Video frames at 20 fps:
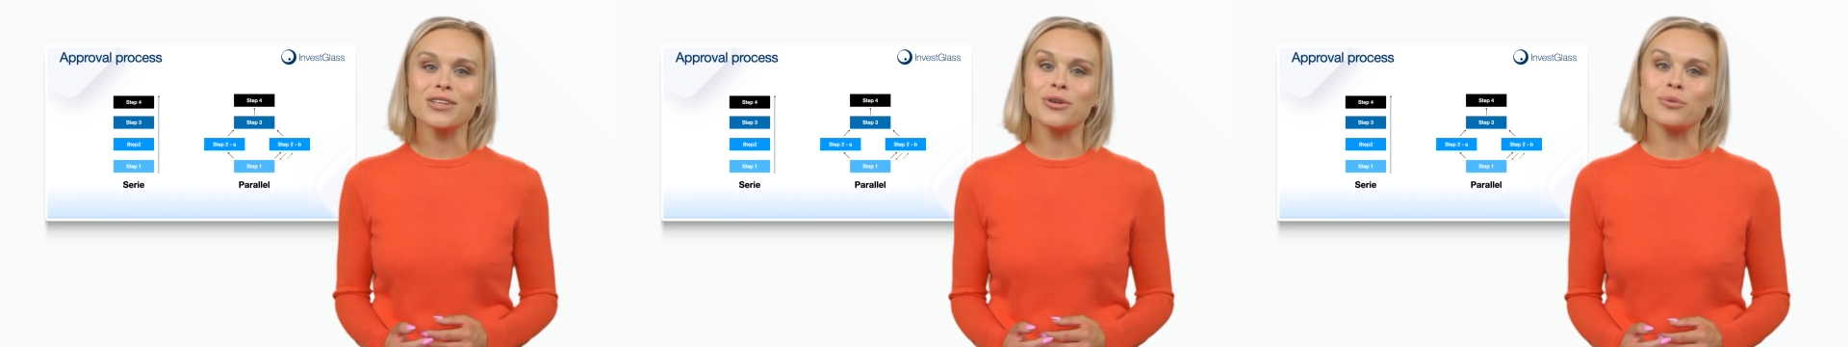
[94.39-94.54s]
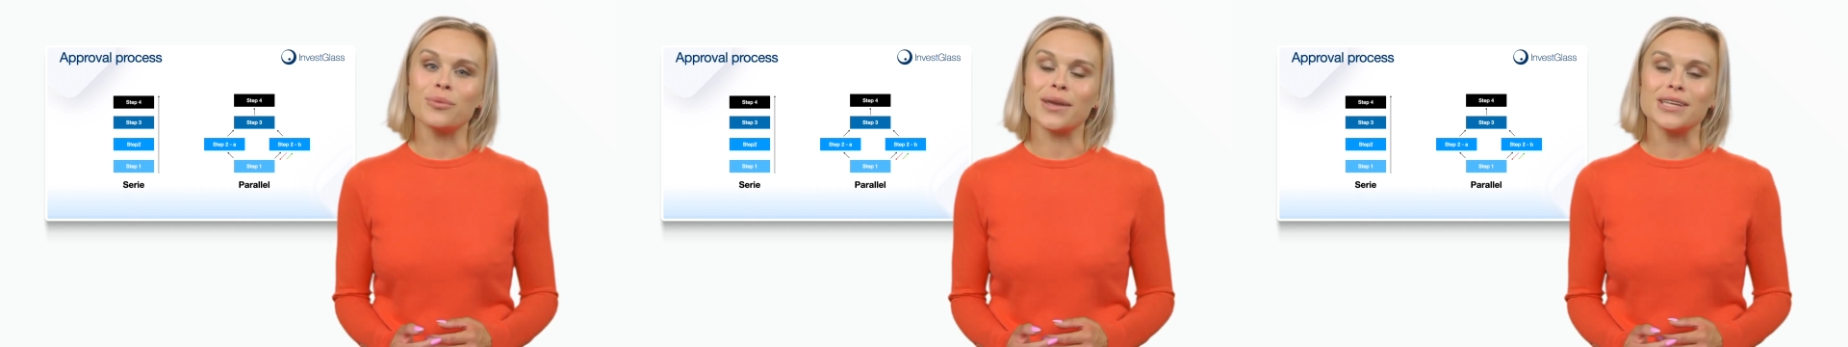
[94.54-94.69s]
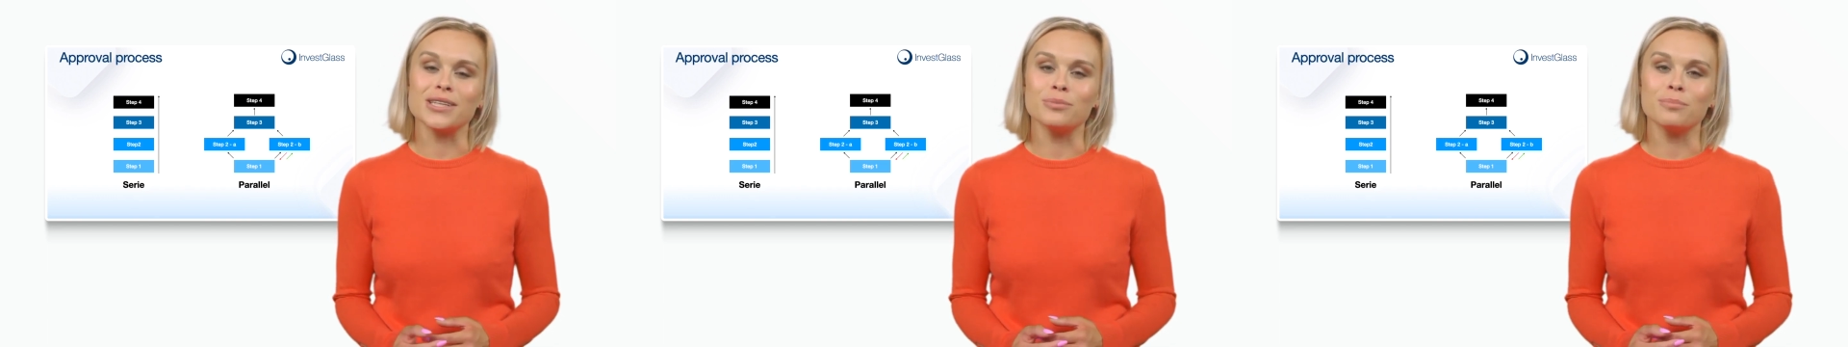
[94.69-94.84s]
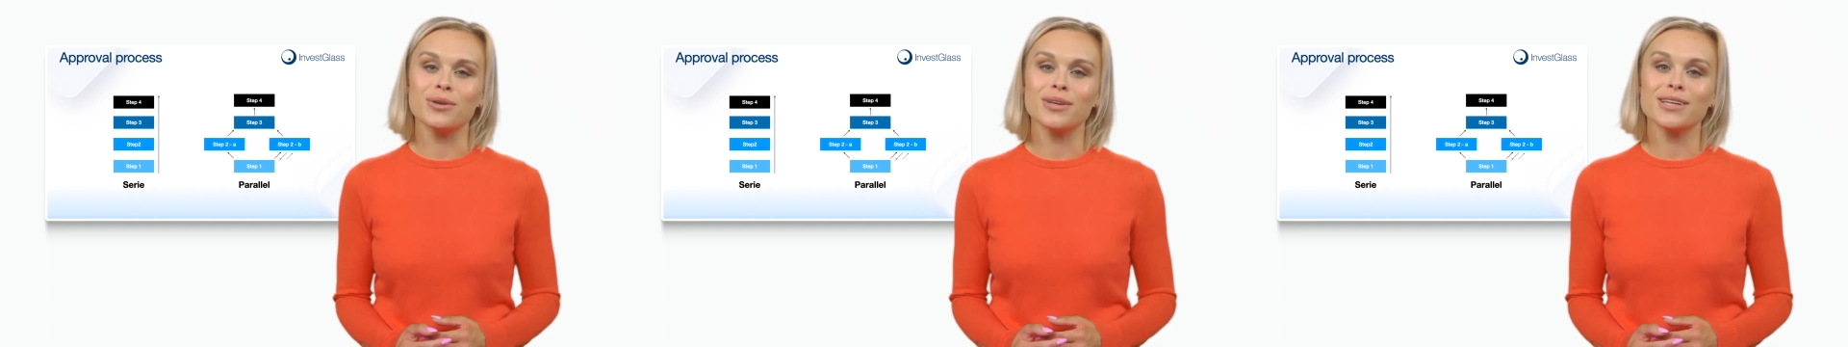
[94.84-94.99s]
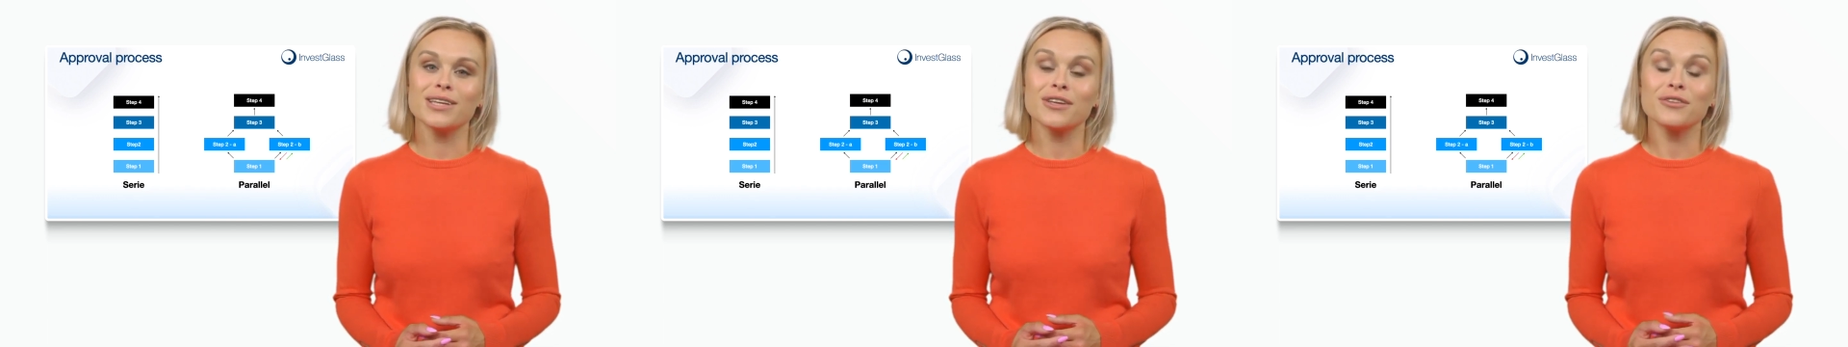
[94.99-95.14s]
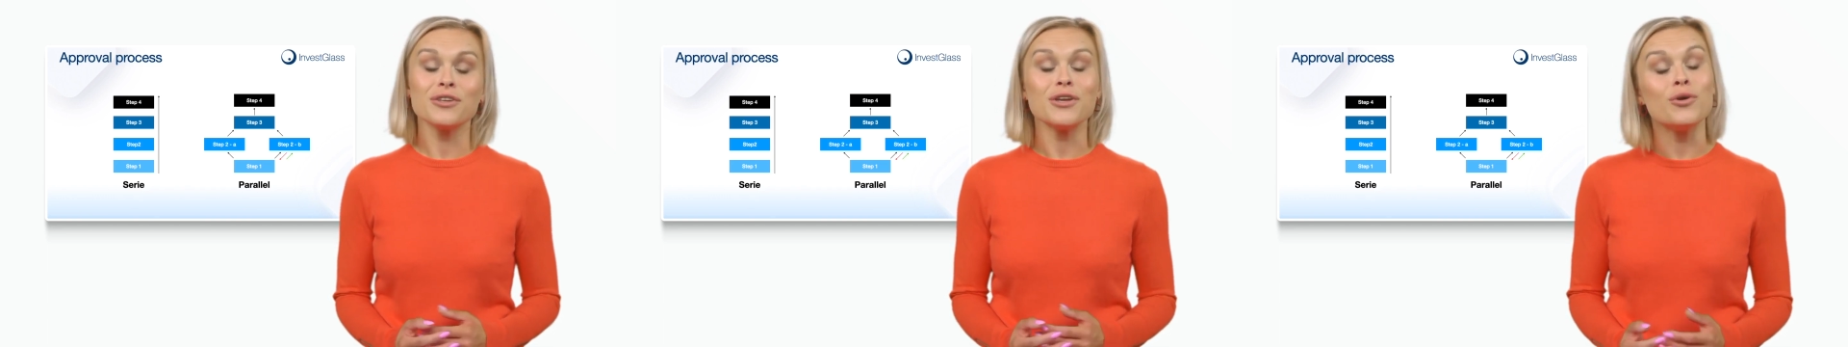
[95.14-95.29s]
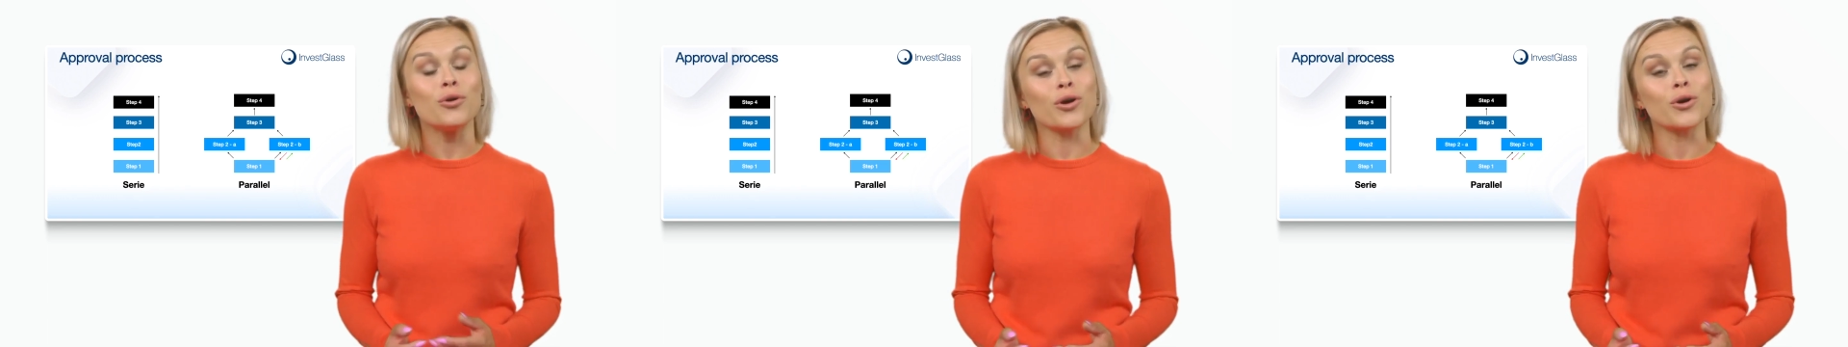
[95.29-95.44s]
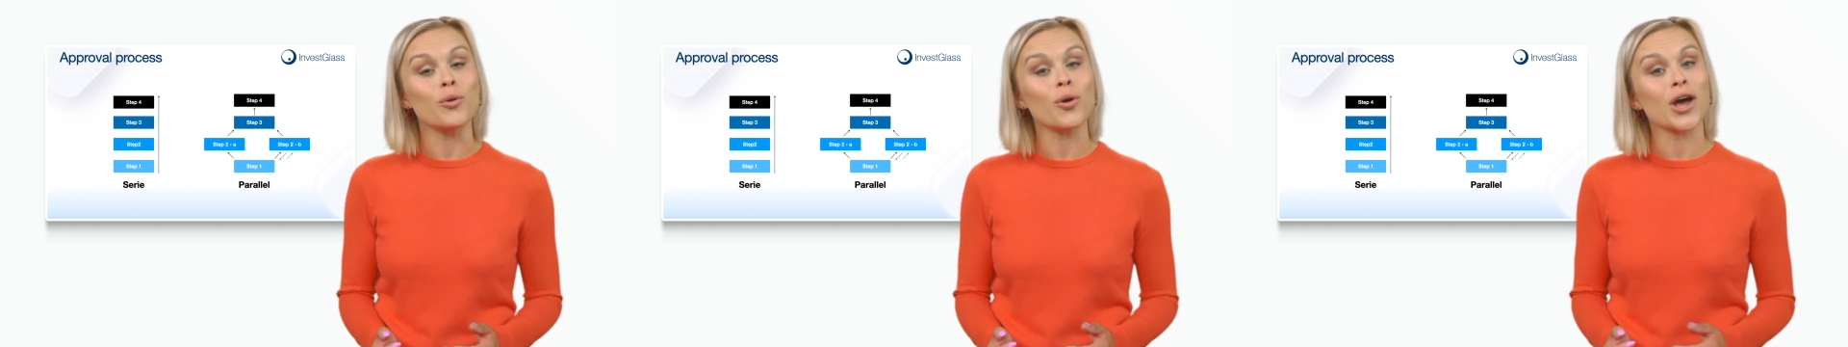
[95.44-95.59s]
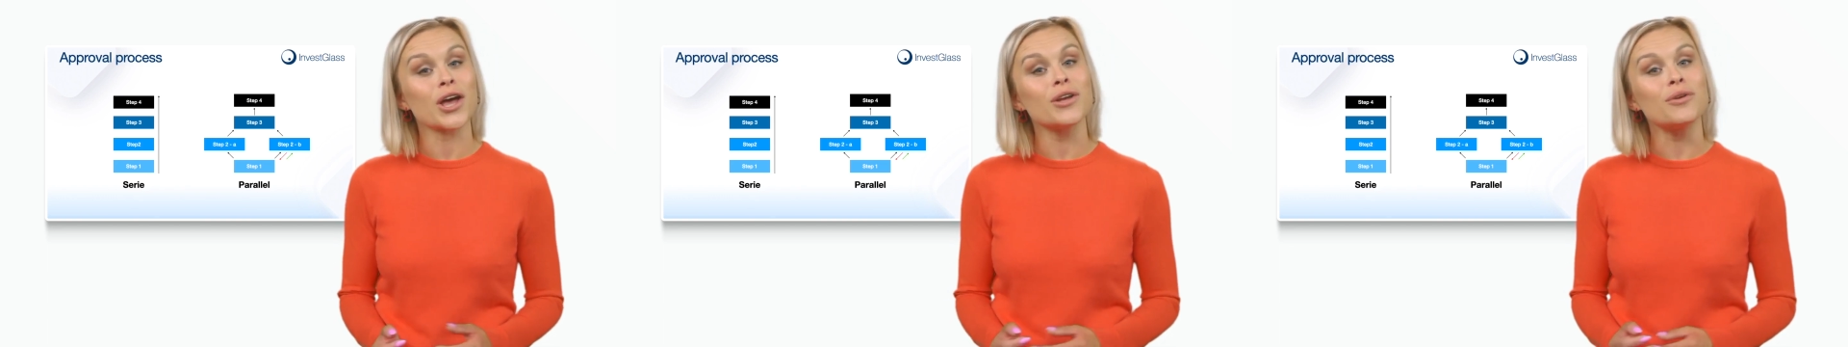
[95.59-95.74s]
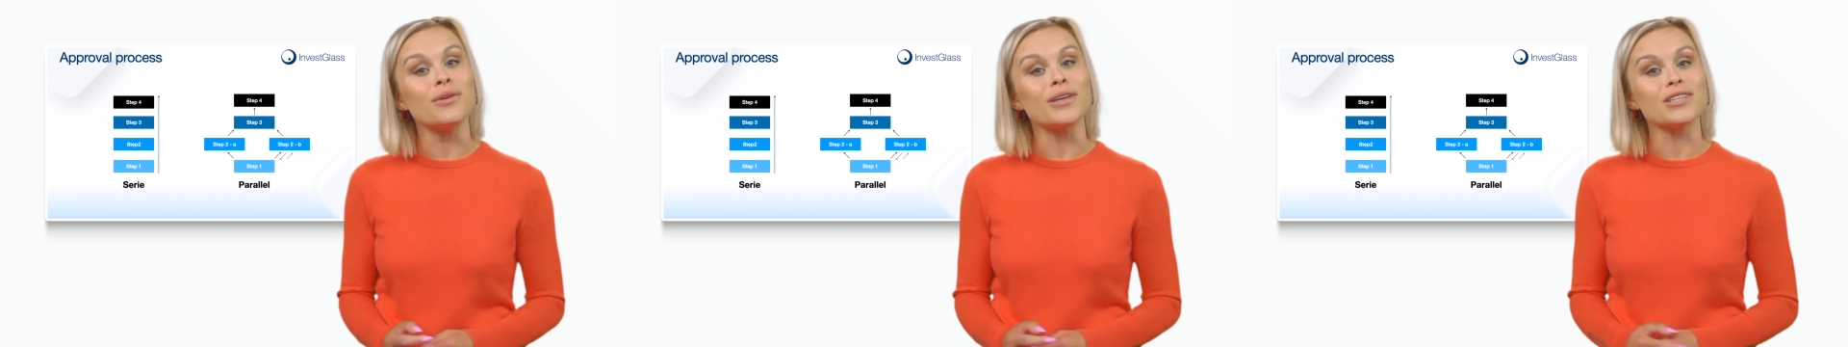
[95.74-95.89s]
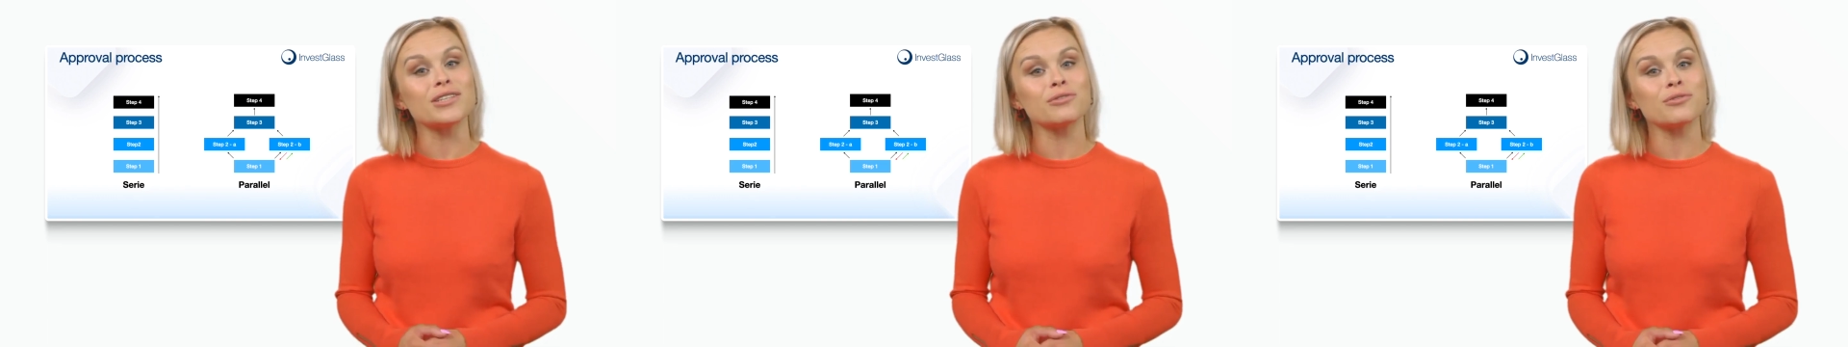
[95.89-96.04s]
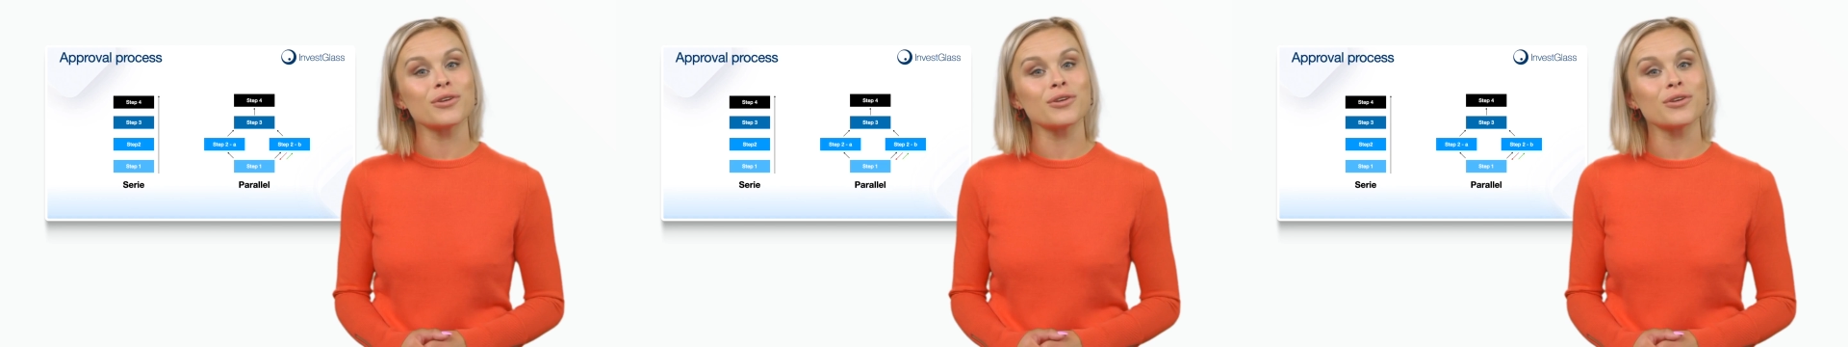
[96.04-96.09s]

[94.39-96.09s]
to meet specific requirements.